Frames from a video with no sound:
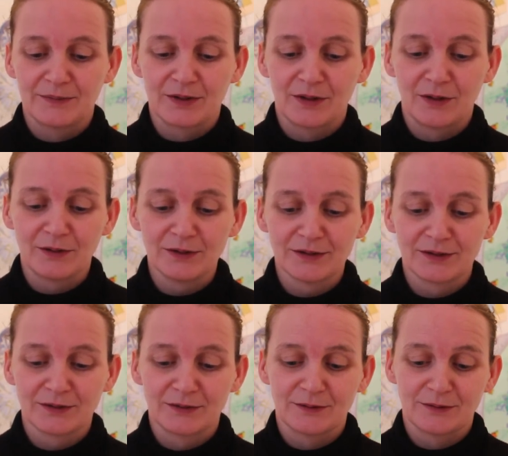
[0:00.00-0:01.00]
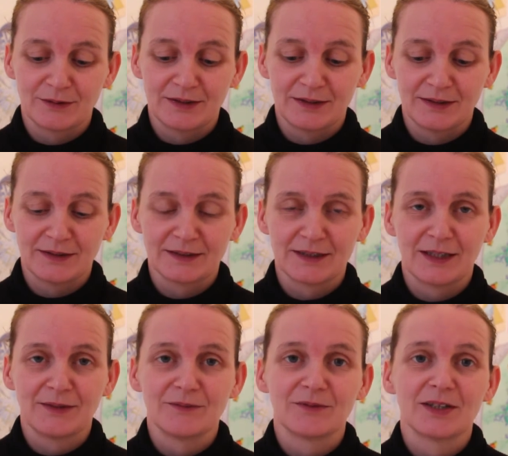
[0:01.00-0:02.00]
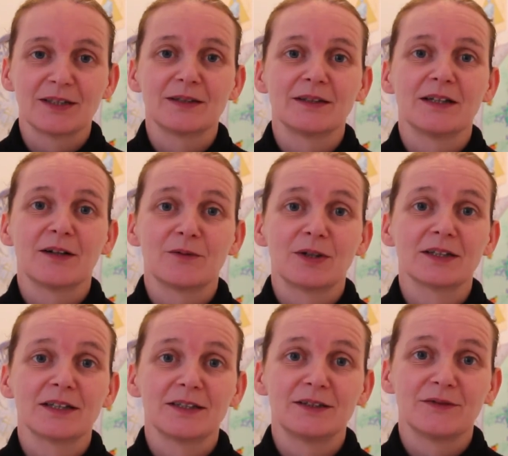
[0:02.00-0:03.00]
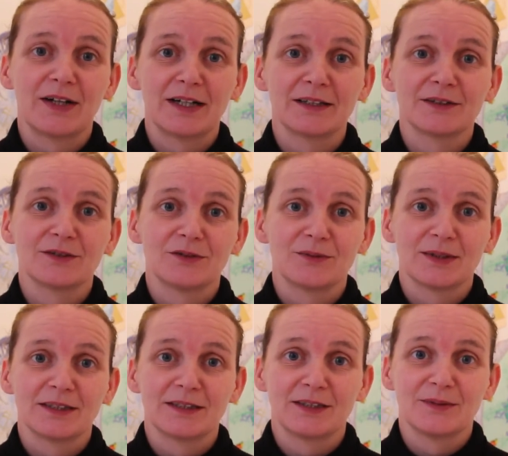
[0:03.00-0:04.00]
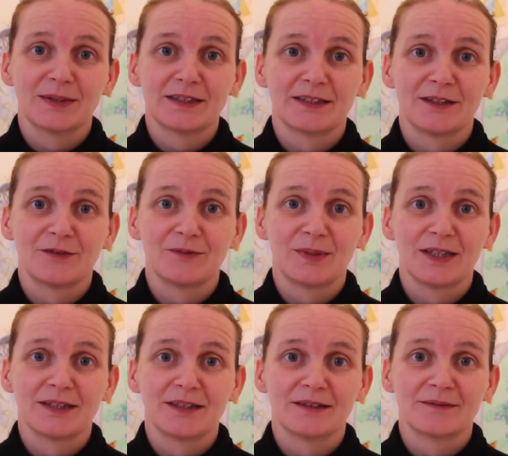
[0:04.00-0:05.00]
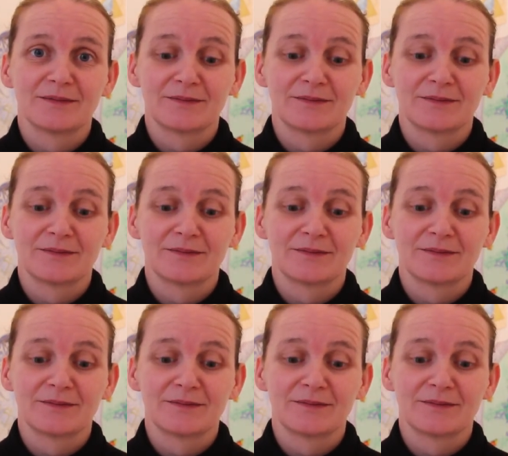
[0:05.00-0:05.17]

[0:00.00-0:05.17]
also in the same vein, what kind of art do I see myself making?